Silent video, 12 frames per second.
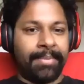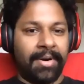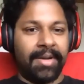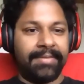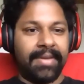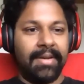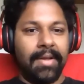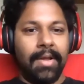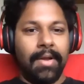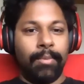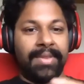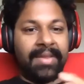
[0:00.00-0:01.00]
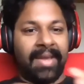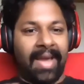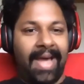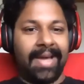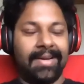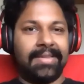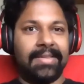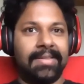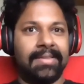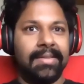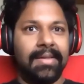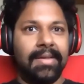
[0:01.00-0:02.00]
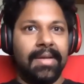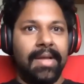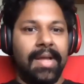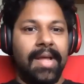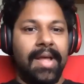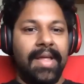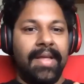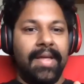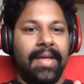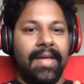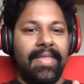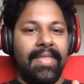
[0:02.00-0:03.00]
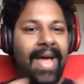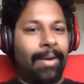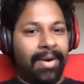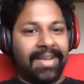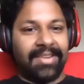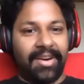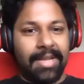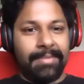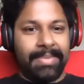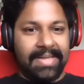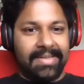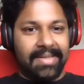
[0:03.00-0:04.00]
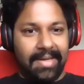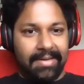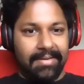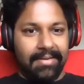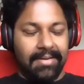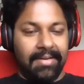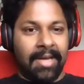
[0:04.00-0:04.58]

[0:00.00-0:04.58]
definitely part of it. With Kaggle, that work has already been done.